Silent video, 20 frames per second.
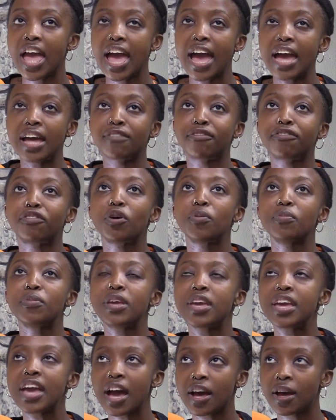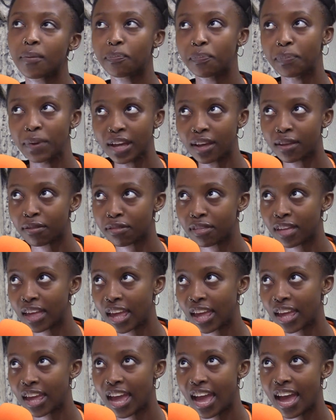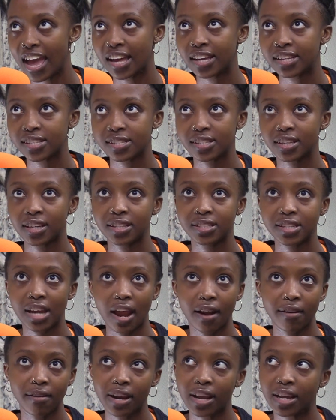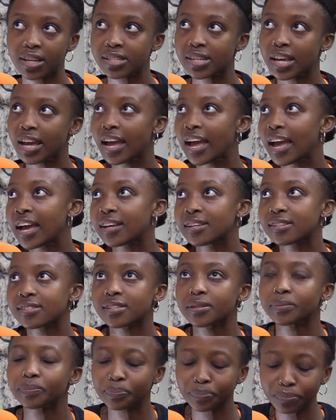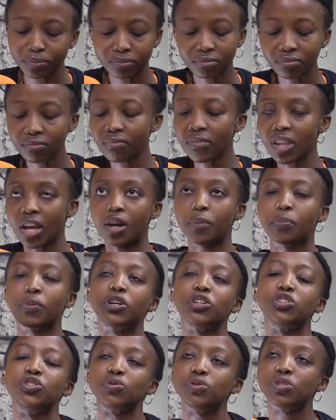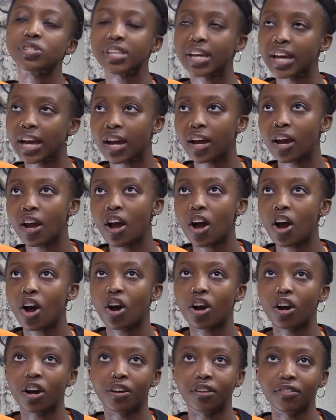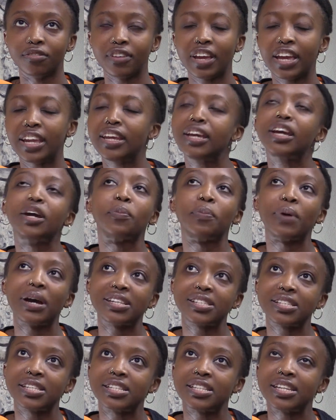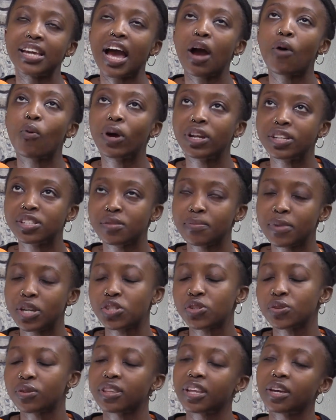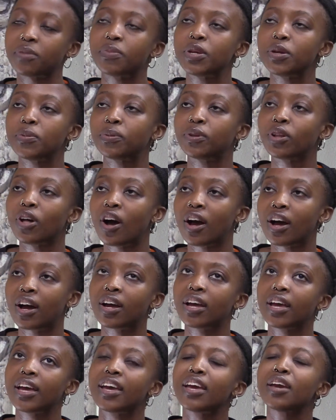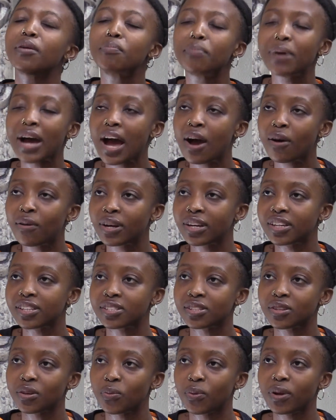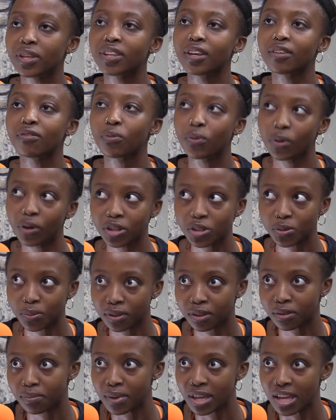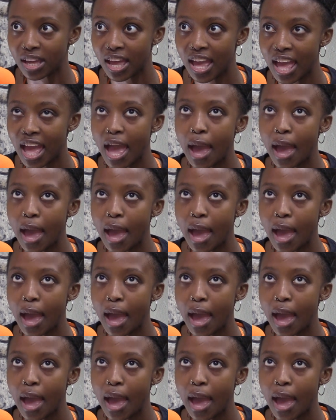And for me, a big thing as a director, as a producer of any capacity, I want to make sure that people are empowered when they've worked with me.